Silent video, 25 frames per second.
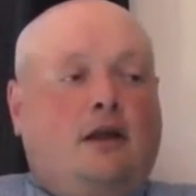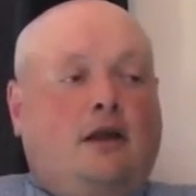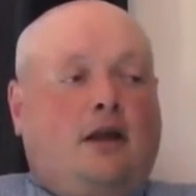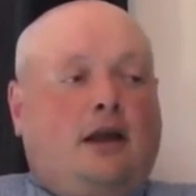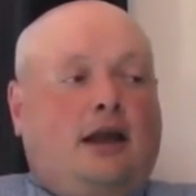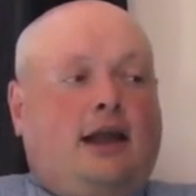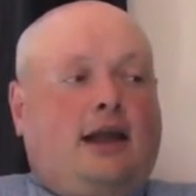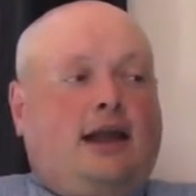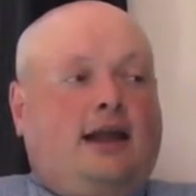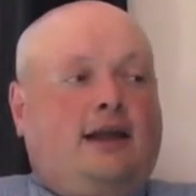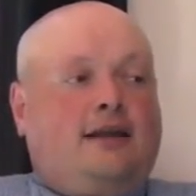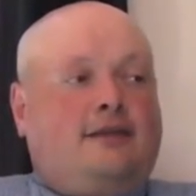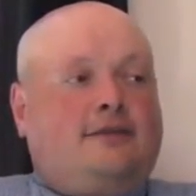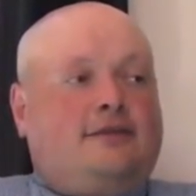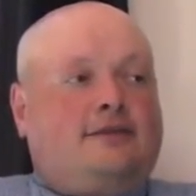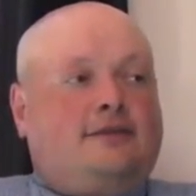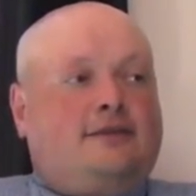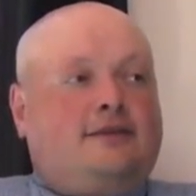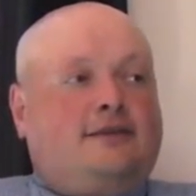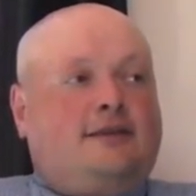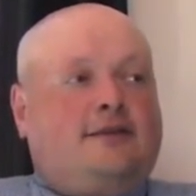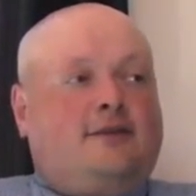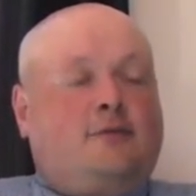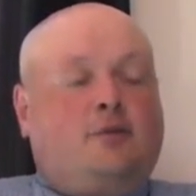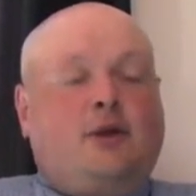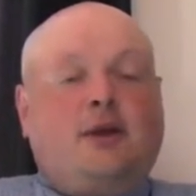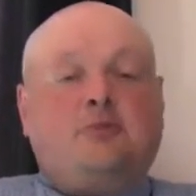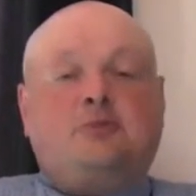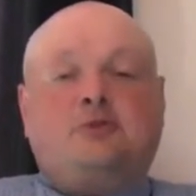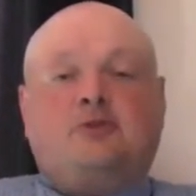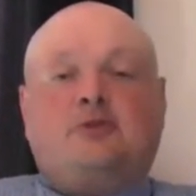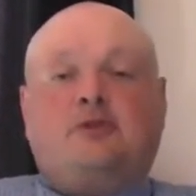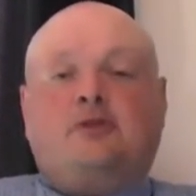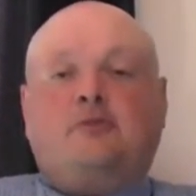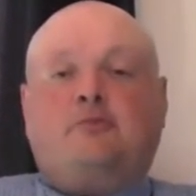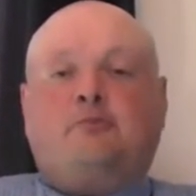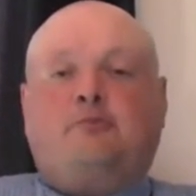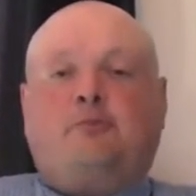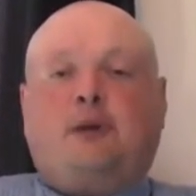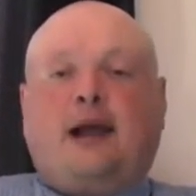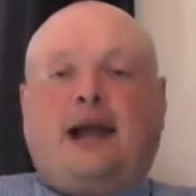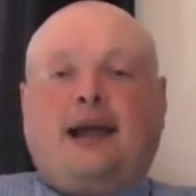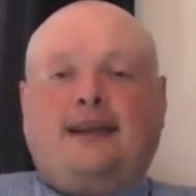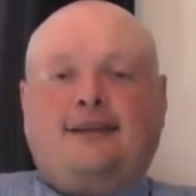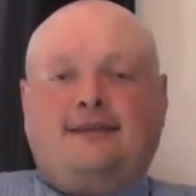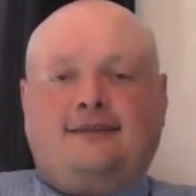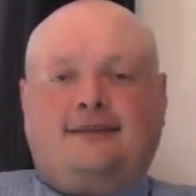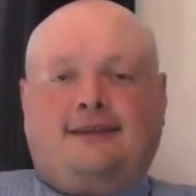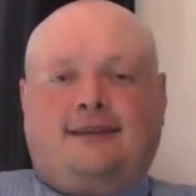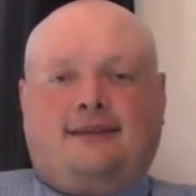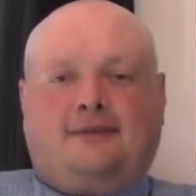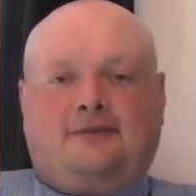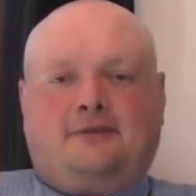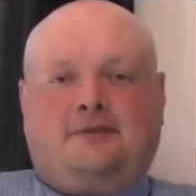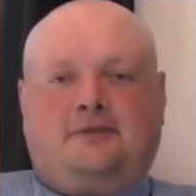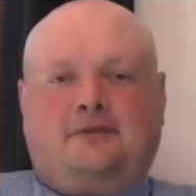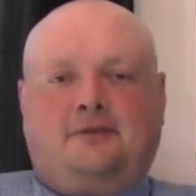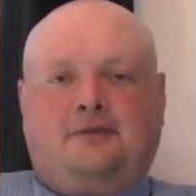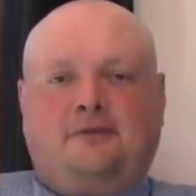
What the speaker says: And the website banned it.